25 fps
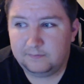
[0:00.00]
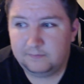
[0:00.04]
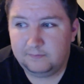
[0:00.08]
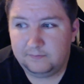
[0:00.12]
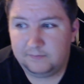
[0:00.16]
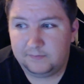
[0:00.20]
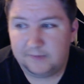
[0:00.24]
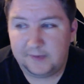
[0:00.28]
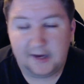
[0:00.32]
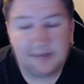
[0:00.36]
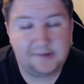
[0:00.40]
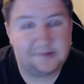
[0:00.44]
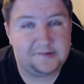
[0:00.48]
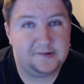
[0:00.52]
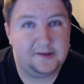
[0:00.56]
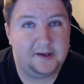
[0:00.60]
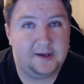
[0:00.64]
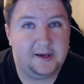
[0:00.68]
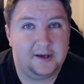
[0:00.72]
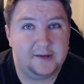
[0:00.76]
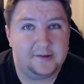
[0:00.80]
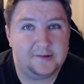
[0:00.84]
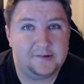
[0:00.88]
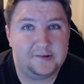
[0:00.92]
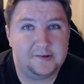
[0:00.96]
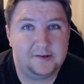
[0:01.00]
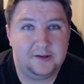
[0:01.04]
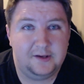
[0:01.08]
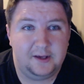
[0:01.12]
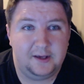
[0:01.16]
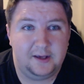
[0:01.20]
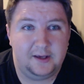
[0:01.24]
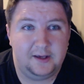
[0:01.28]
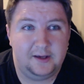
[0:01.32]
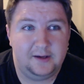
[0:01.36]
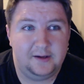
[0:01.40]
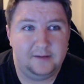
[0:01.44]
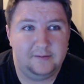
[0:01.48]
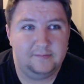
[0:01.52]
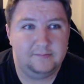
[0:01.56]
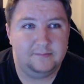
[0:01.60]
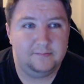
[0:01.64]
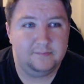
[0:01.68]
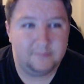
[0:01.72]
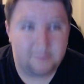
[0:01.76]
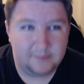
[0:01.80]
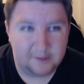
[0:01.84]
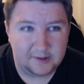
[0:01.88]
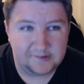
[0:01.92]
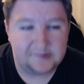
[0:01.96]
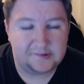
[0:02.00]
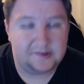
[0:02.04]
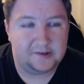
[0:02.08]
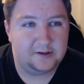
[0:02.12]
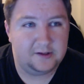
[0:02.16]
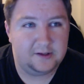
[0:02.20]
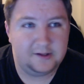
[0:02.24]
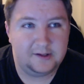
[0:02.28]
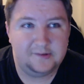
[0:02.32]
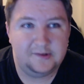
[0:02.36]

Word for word: that's that, and it's gonna